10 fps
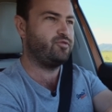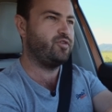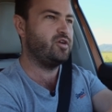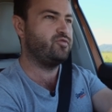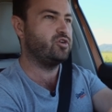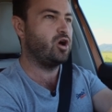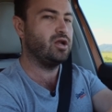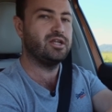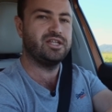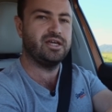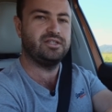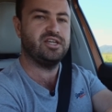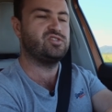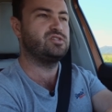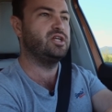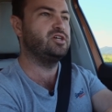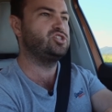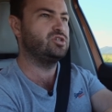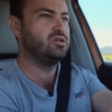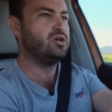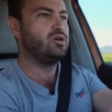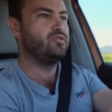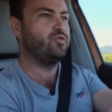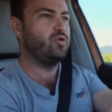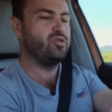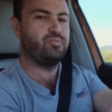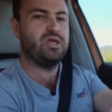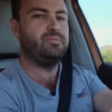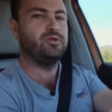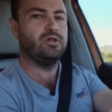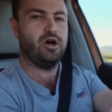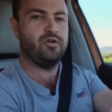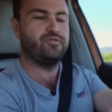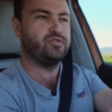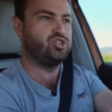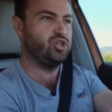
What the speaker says: favorite holiday destination for the people of